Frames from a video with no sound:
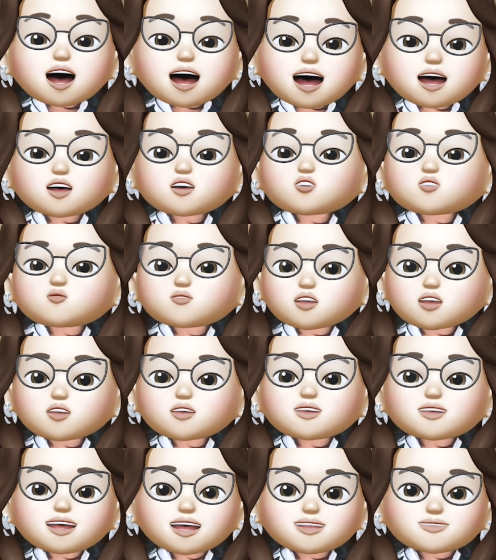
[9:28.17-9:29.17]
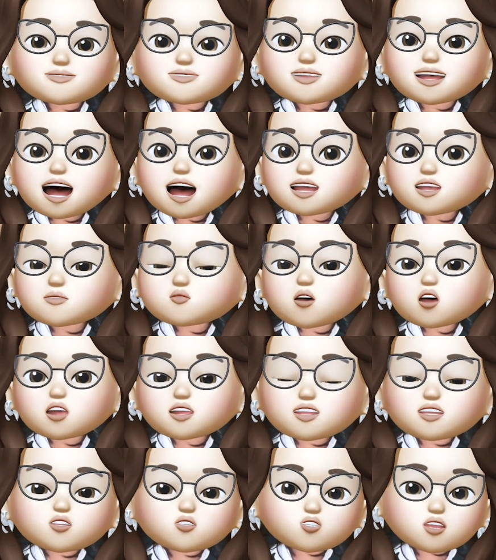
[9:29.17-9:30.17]
And today, like the DALL-E
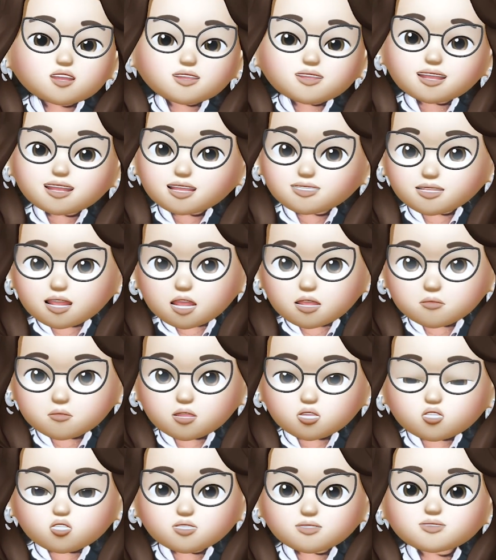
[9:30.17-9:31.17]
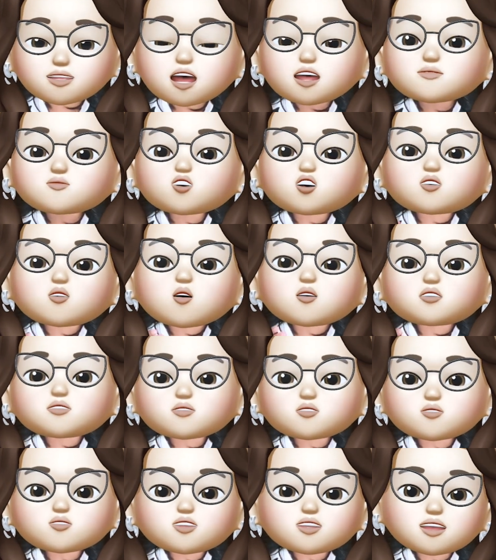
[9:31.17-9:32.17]
model is generating the images. And we are
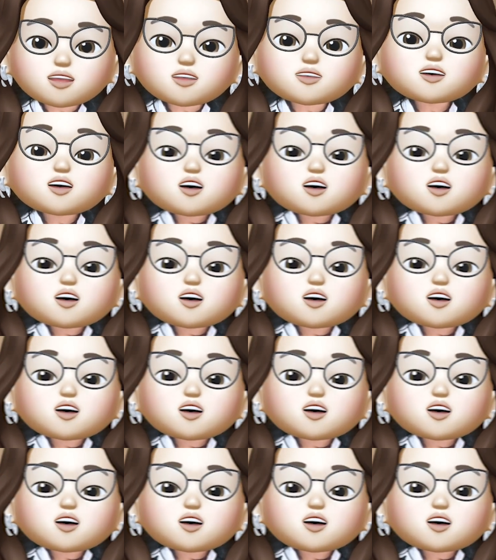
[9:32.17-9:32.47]
also seeing,